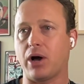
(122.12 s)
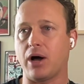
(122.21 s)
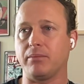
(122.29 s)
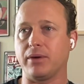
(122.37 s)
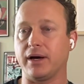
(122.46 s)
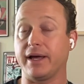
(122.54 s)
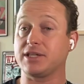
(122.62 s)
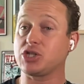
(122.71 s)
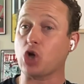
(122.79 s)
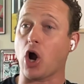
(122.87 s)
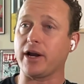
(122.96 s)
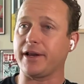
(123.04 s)
bomba. It
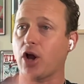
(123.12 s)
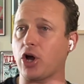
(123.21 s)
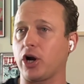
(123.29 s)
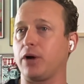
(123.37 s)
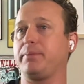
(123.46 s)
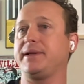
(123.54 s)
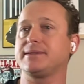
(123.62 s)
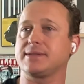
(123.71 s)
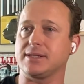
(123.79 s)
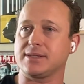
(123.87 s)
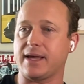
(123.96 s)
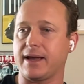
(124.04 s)
started on our
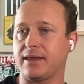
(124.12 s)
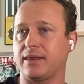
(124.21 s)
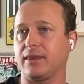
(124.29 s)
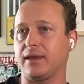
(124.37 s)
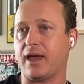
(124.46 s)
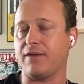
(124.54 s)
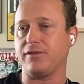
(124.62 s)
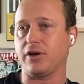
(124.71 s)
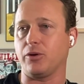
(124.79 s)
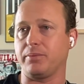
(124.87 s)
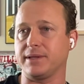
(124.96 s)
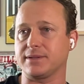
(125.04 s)
pizzas at the
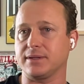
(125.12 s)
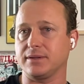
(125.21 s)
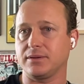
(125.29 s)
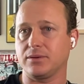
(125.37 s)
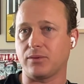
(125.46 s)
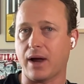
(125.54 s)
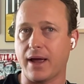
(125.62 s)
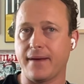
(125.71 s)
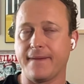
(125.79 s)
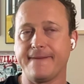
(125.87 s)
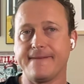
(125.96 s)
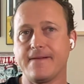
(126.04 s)
Fico pizza, right?